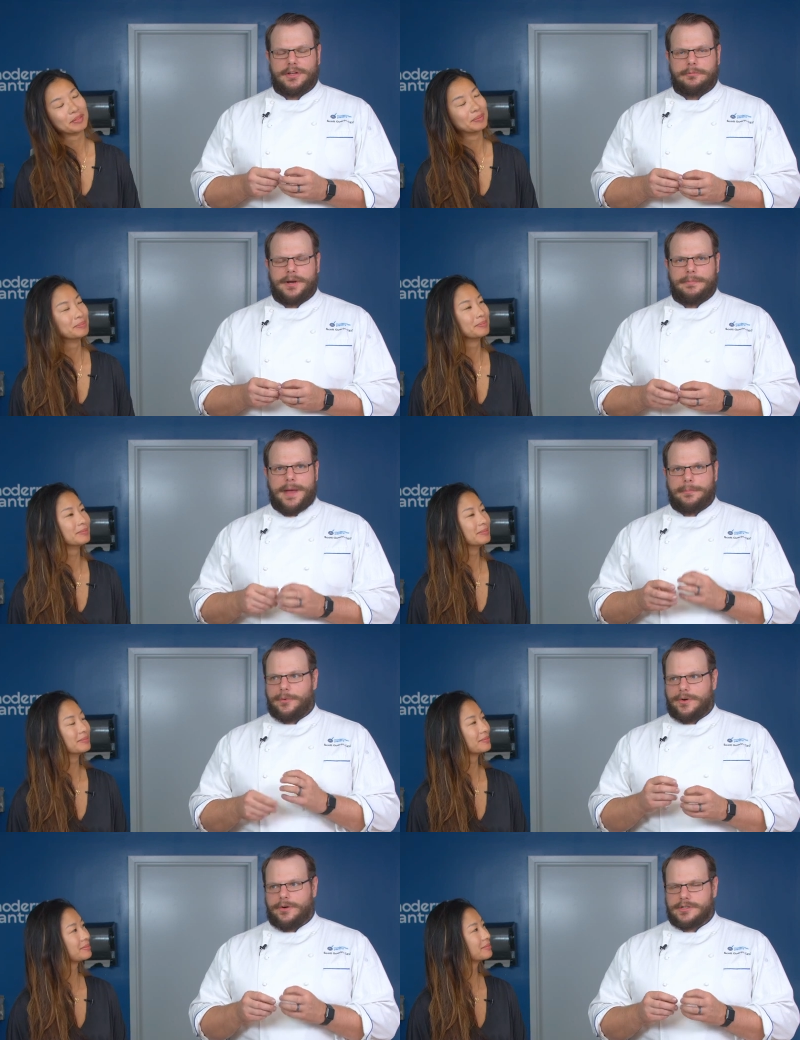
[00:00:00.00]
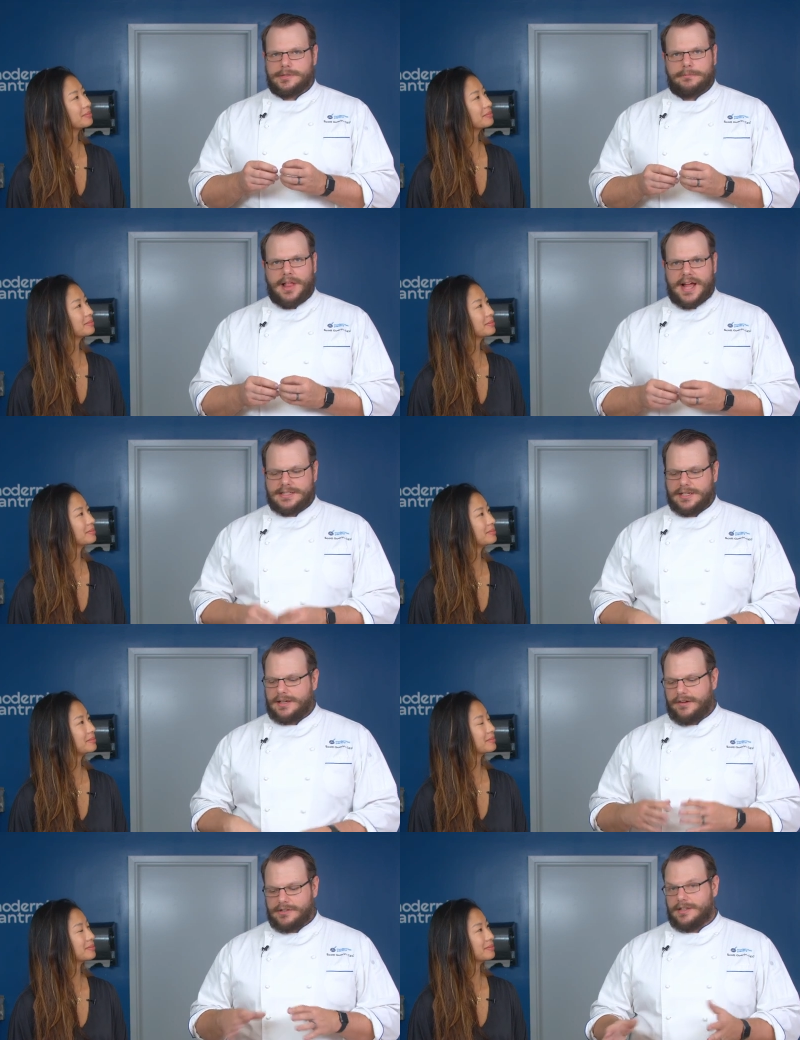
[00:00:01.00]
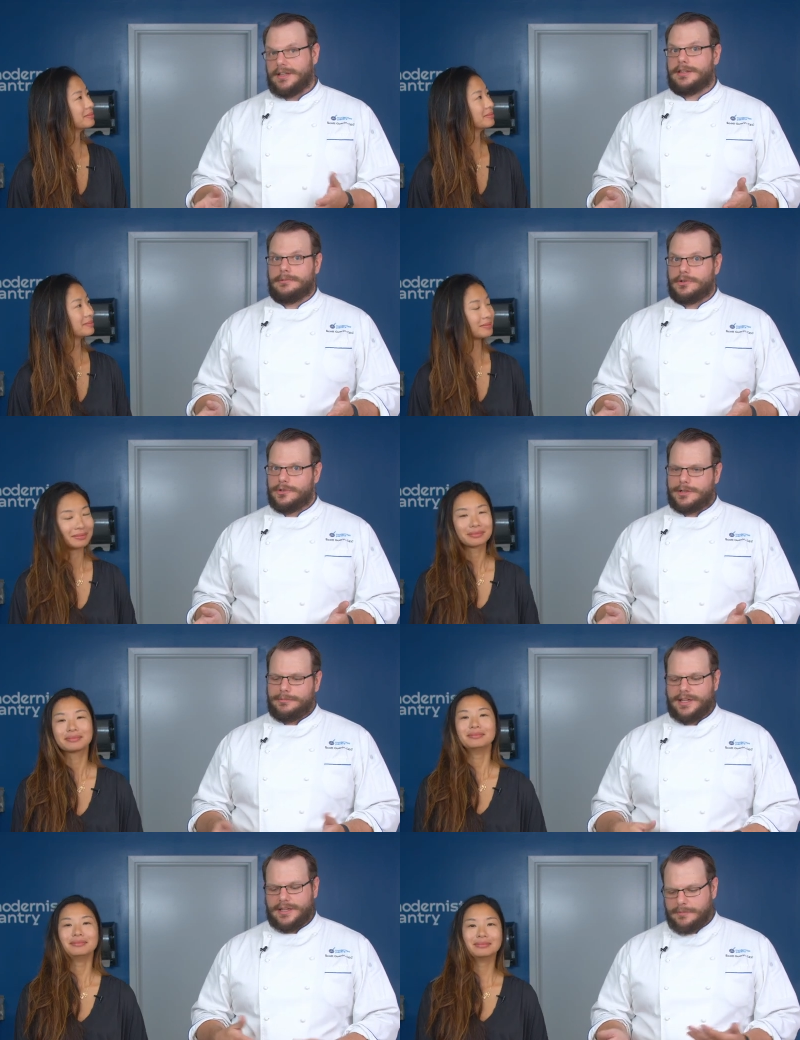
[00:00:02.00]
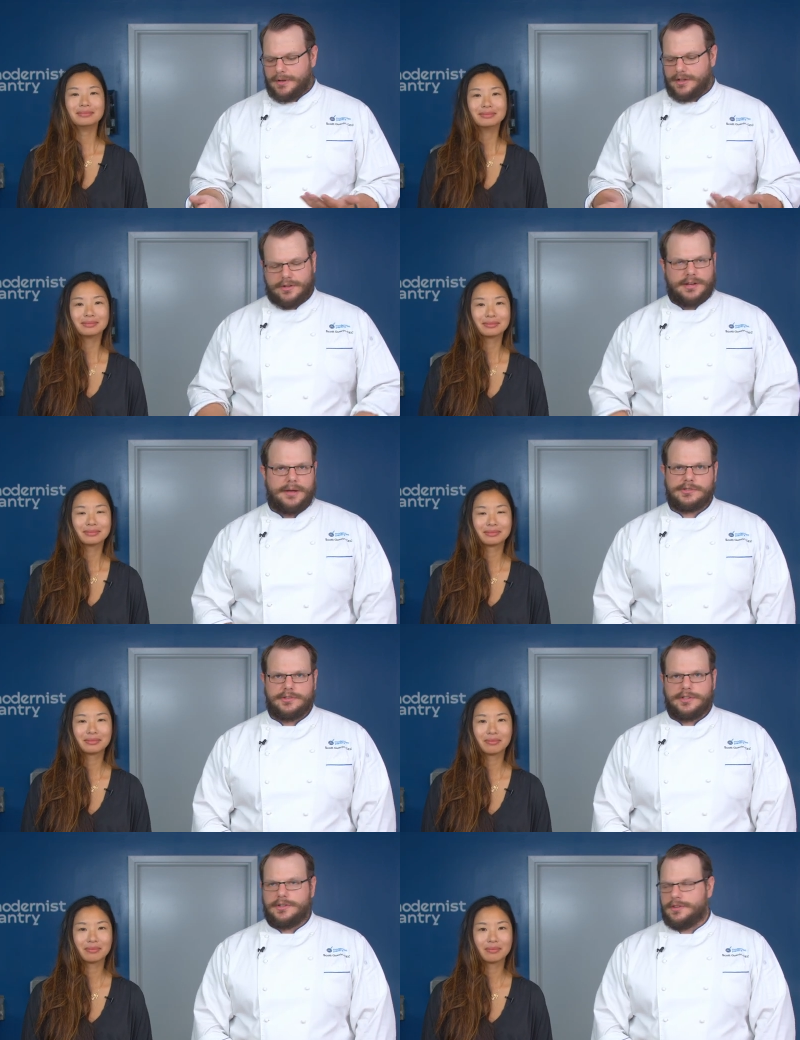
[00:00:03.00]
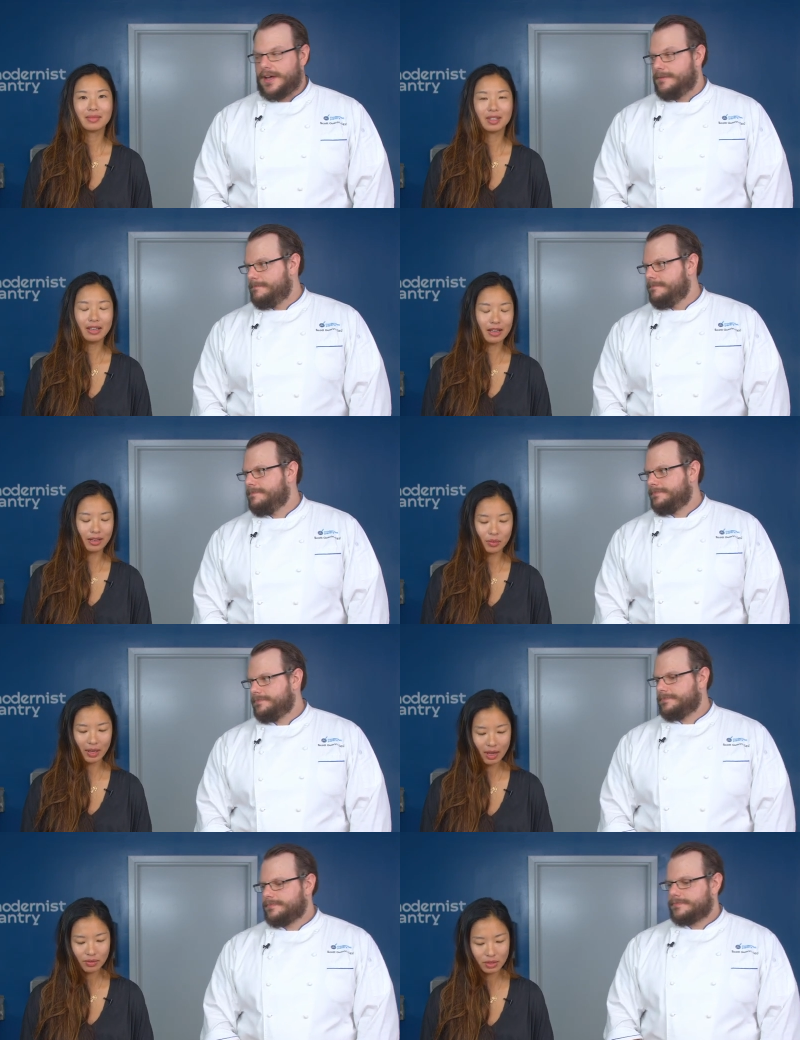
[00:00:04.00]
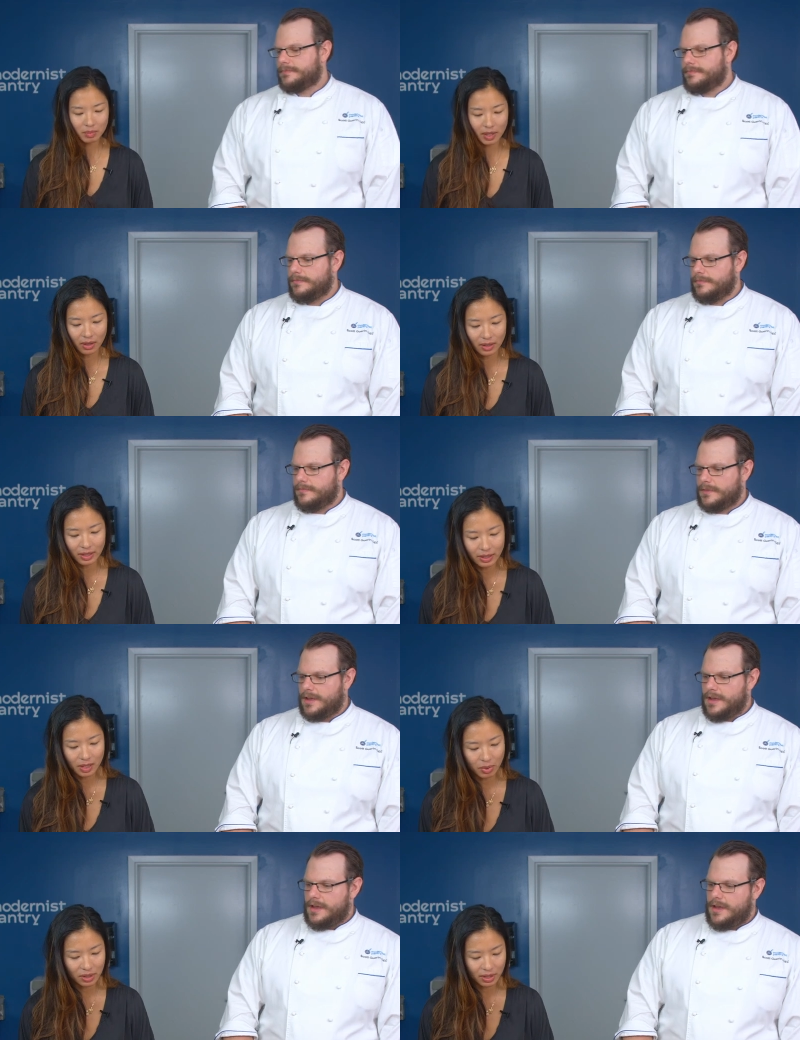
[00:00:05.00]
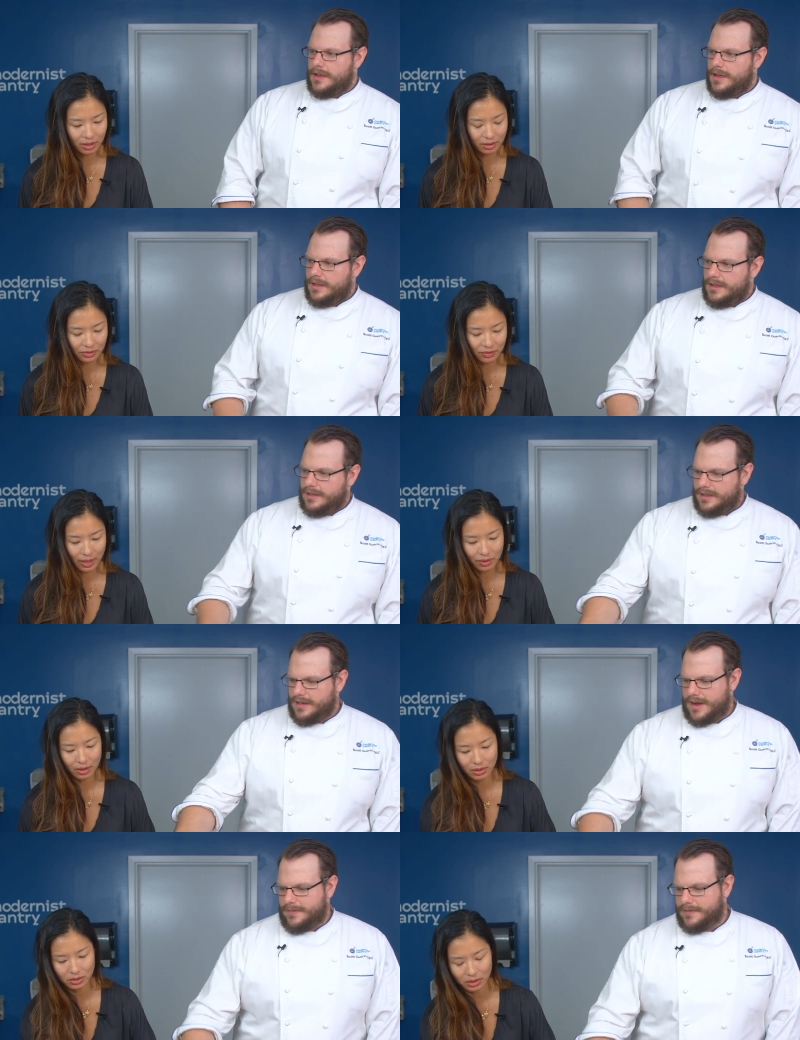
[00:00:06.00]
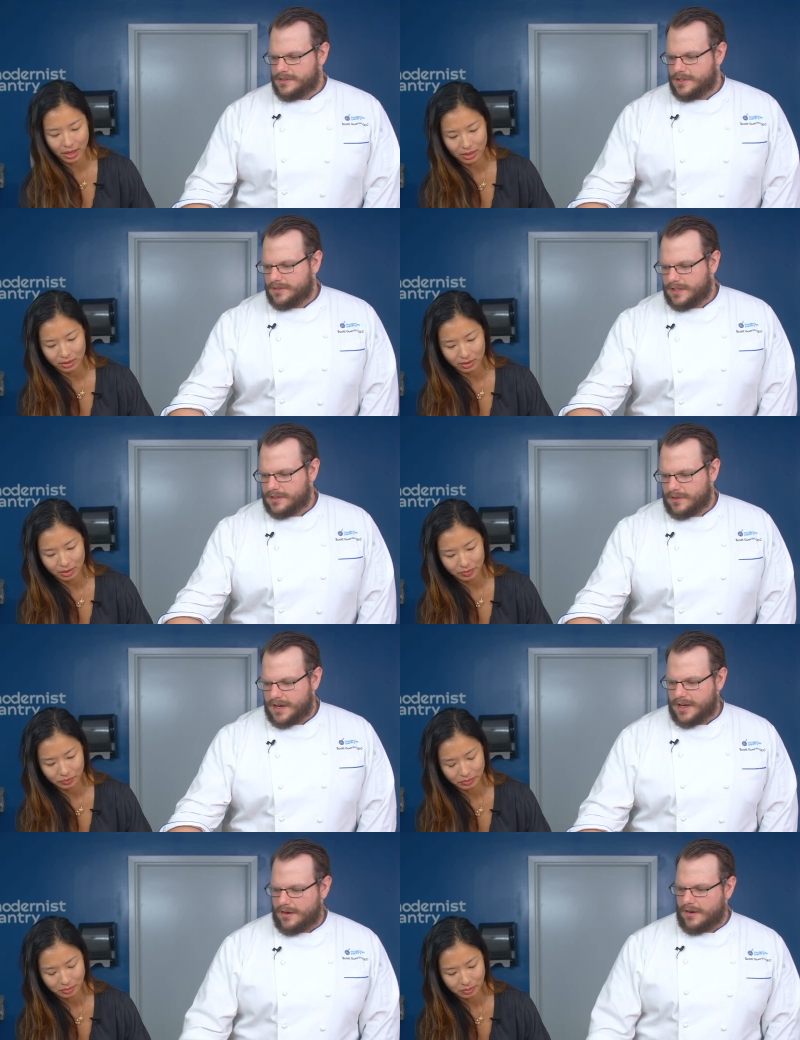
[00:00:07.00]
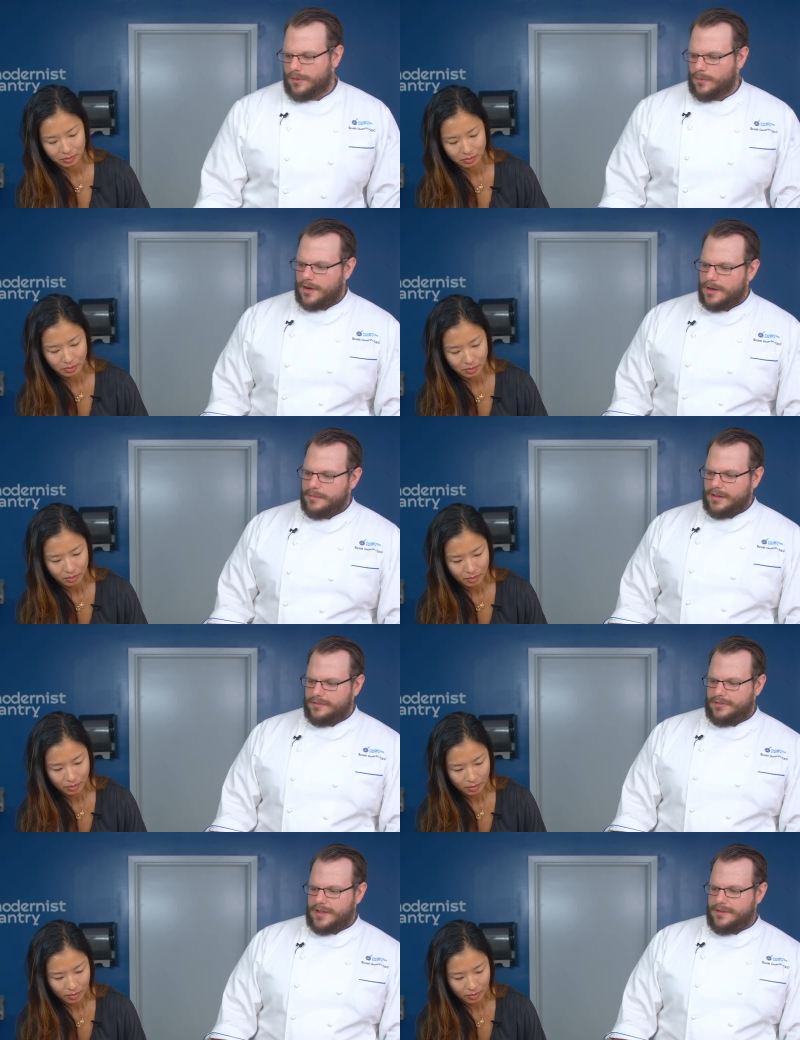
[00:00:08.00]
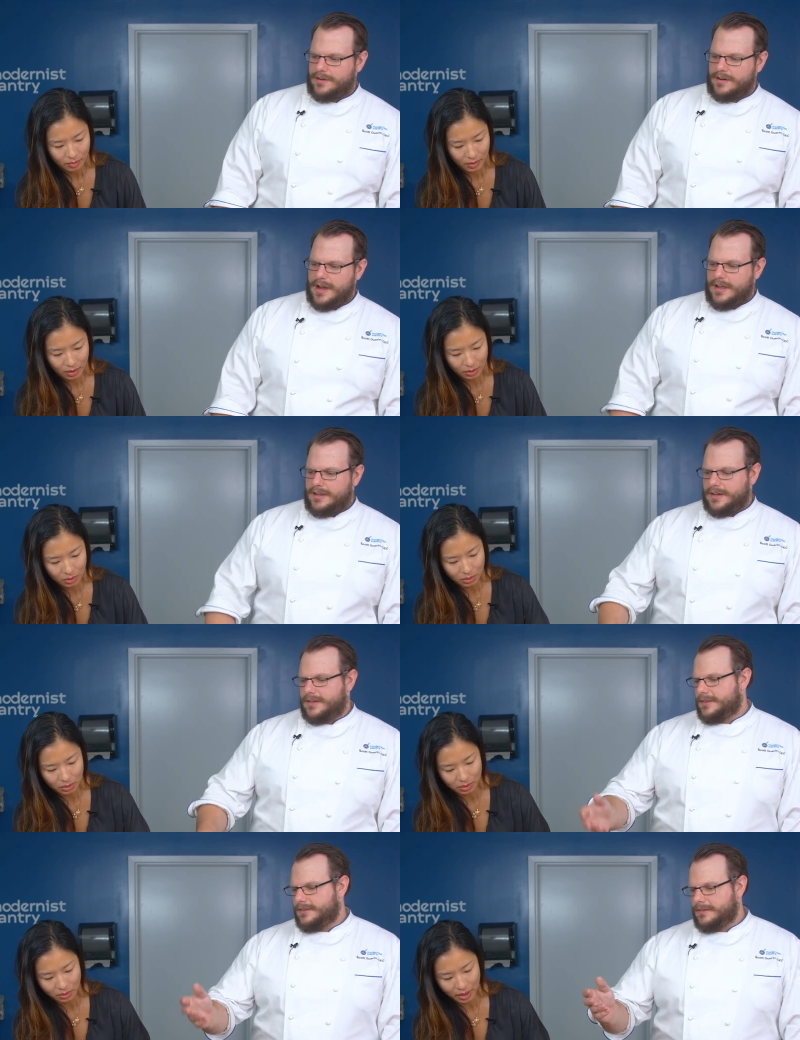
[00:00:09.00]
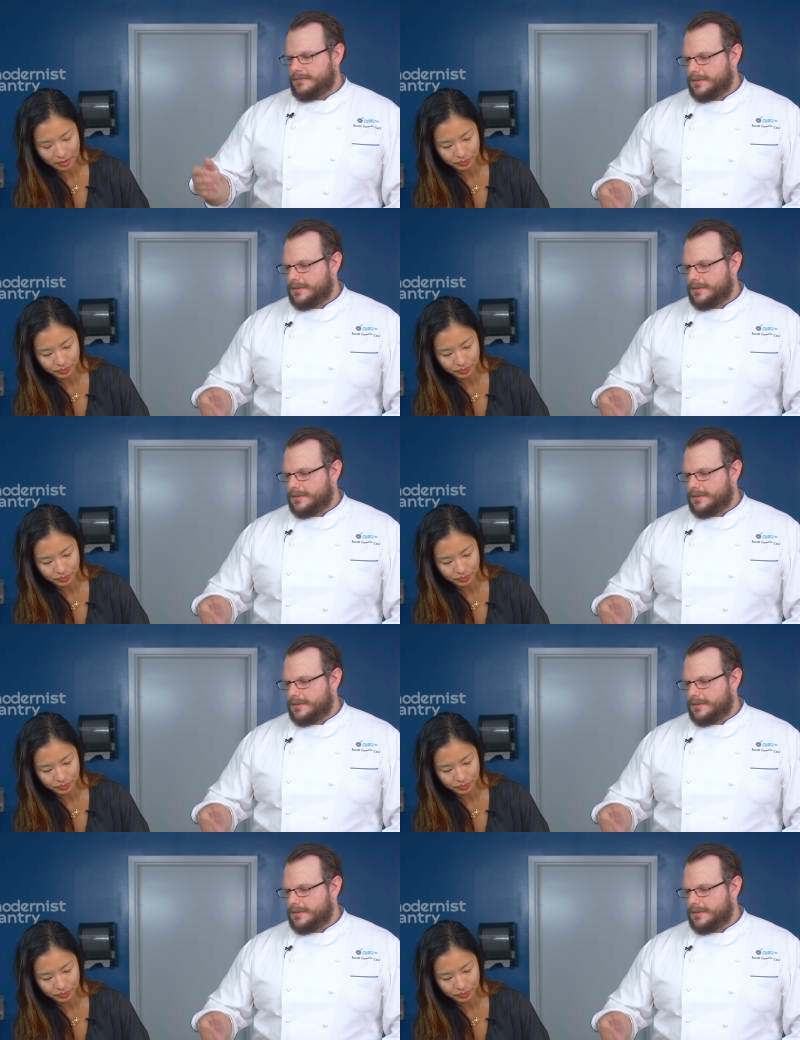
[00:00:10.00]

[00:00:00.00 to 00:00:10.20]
Speaker 1: a little bit of paper or, or, some plastic, obviously let them cool completely, but you could absolutely do that.
Speaker 2: Yeah, and we have some here. Are these any particular flavor? Yeah. Okay. So
Speaker 1: these right here are the watermelon flavor. Ooh, okay.